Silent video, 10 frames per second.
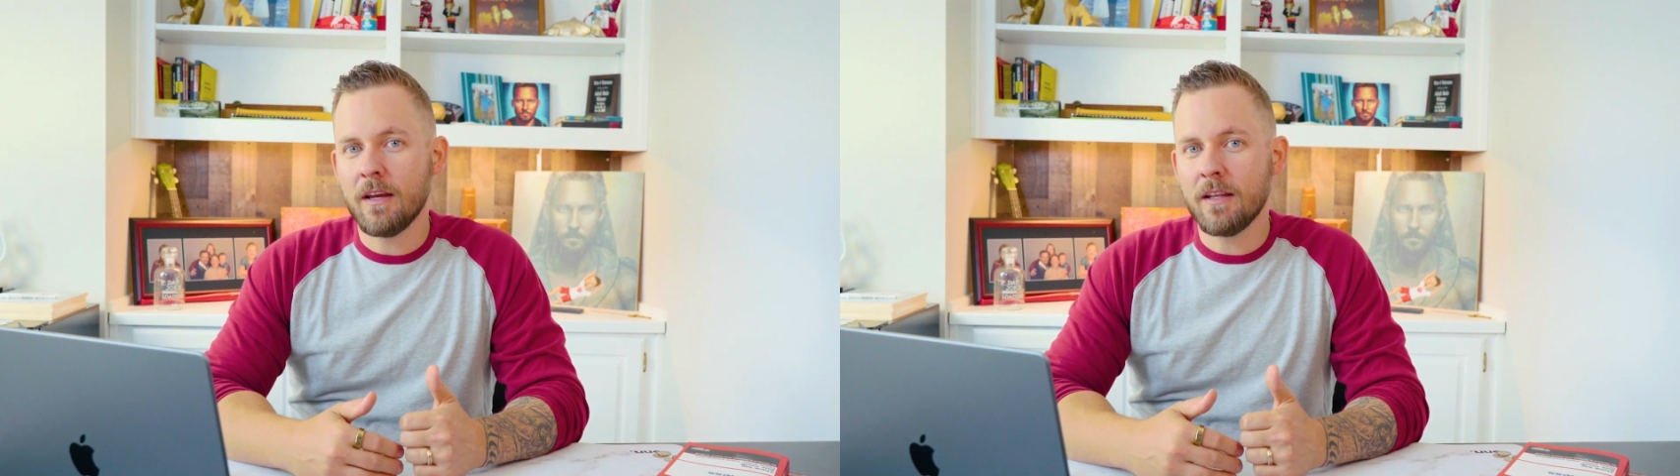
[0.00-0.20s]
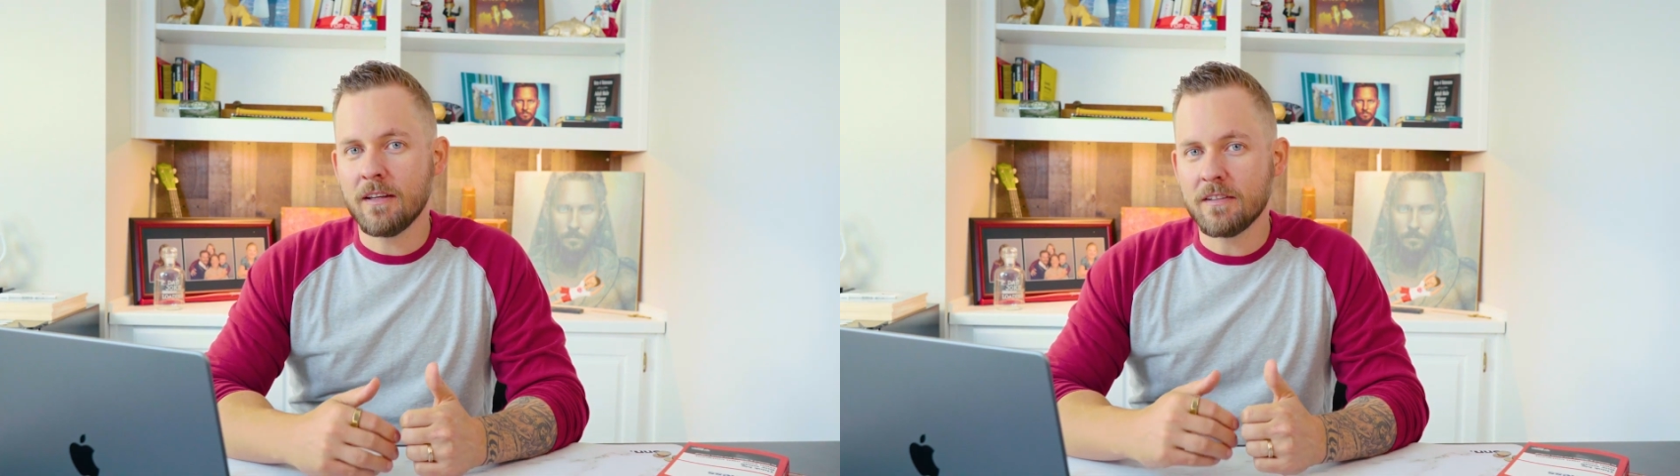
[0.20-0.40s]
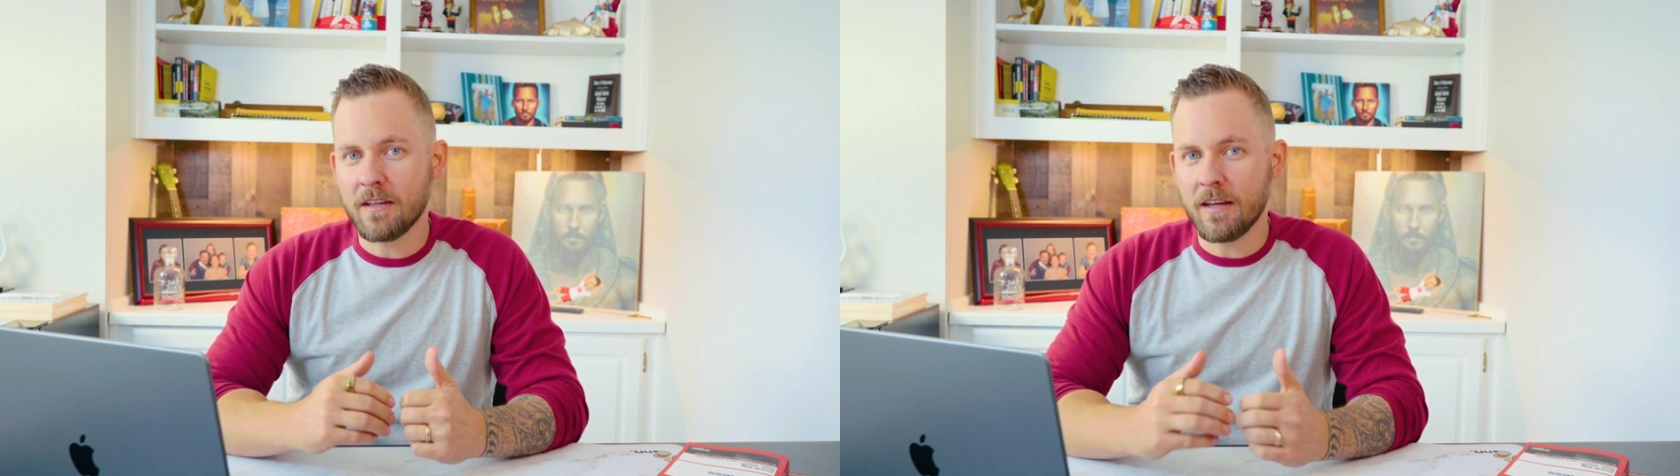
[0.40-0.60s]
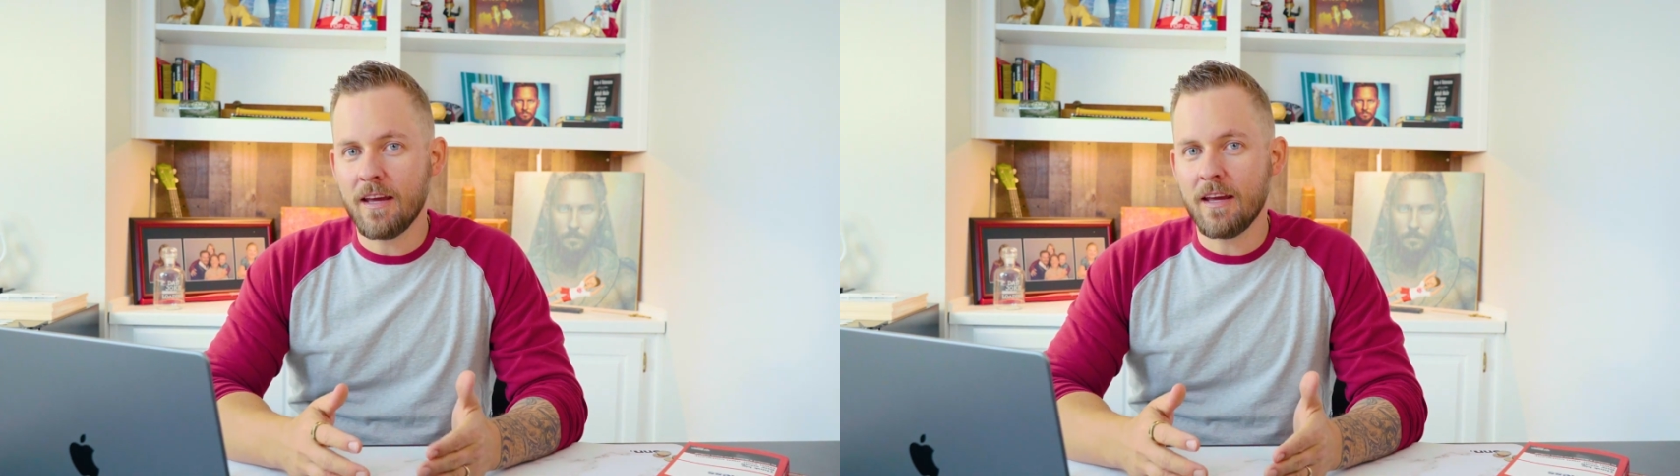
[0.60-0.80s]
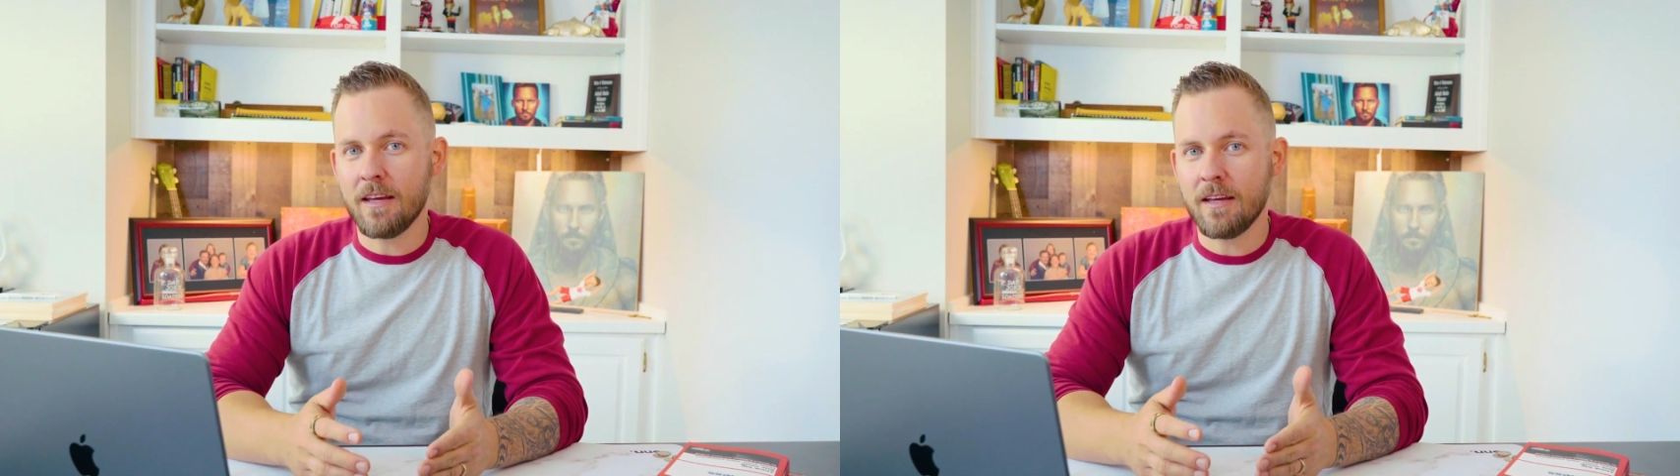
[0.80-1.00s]
and they say,
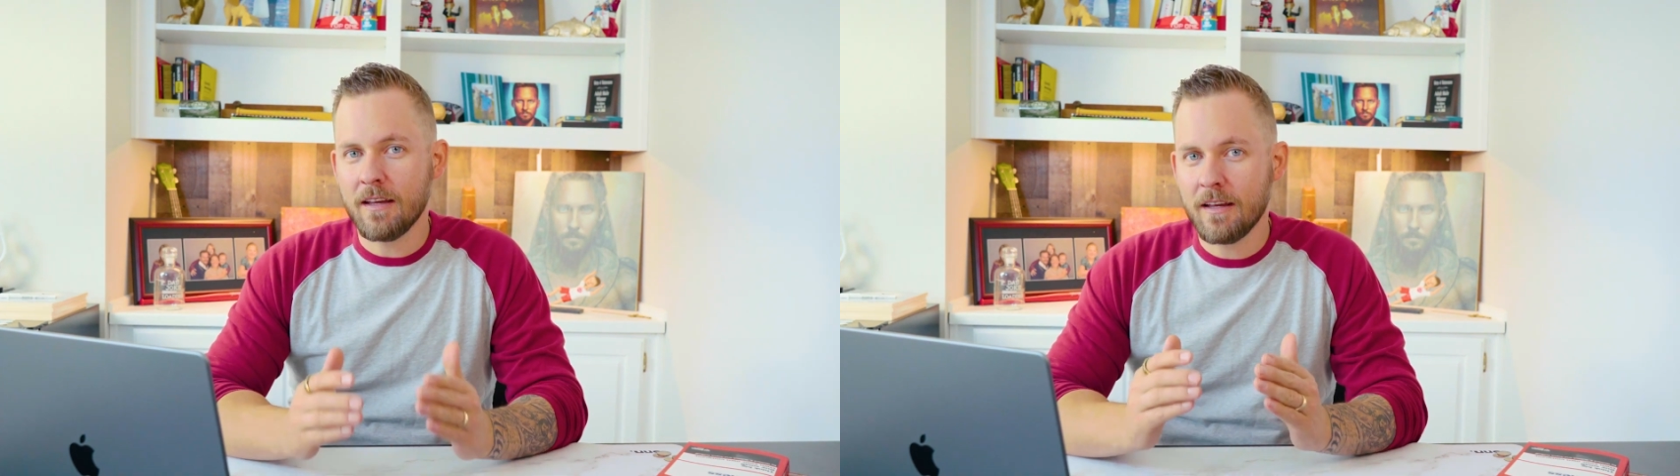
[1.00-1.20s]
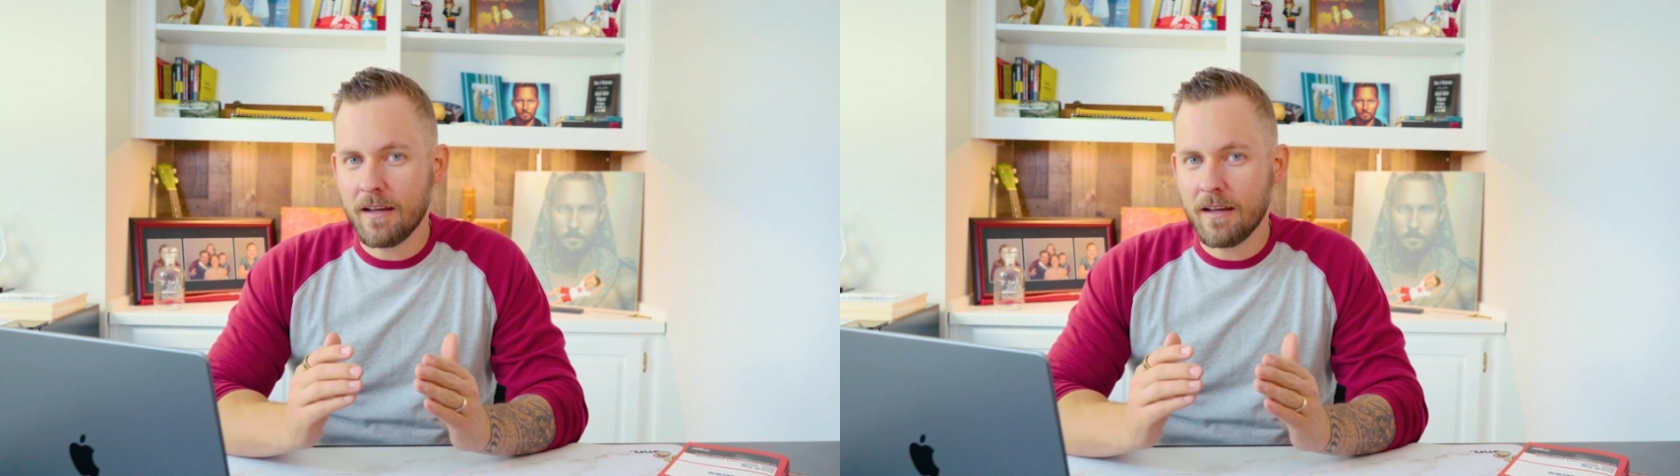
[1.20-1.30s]
hey,